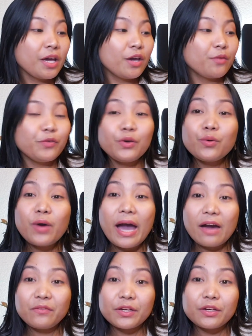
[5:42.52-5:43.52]
if you
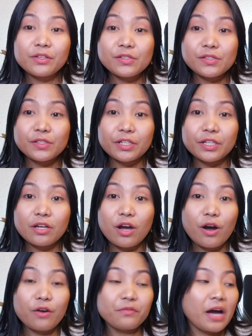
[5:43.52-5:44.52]
have a concern
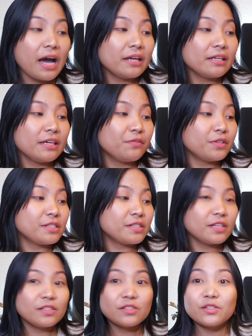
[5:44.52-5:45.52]
of uneven
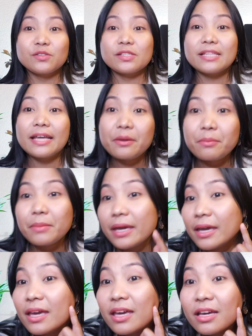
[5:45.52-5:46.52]
skin tones like
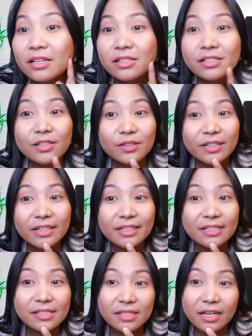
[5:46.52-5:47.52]
me, so look at
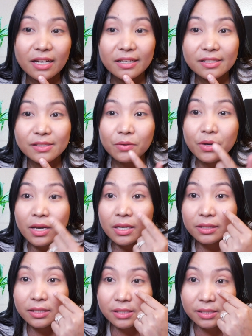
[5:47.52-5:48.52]
this guys. So
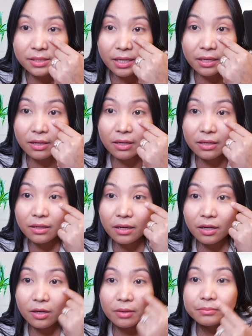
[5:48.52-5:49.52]
this is kind
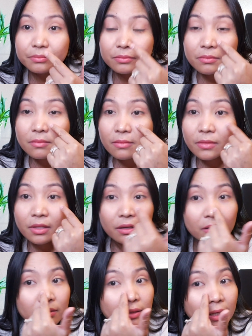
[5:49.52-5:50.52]
of
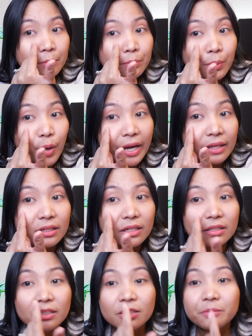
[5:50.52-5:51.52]
like bright a
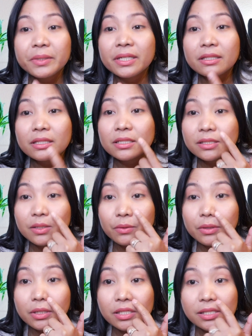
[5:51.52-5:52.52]
little bit. So
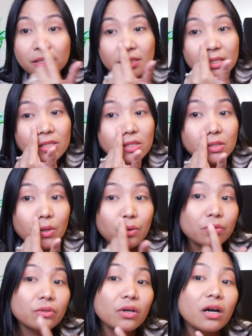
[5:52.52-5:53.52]
this is
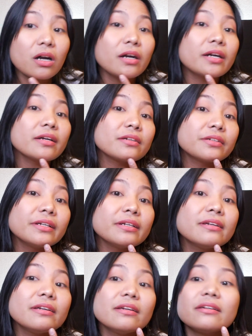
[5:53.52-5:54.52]
so dark right
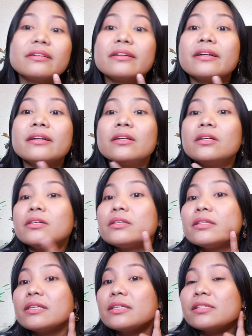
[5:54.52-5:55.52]
here,
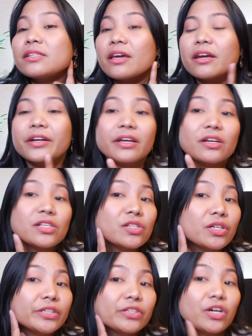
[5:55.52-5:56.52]
these areas
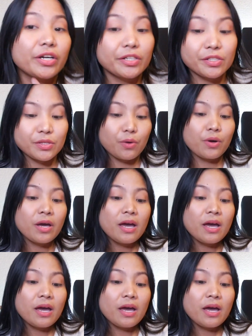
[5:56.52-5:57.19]
are dark. So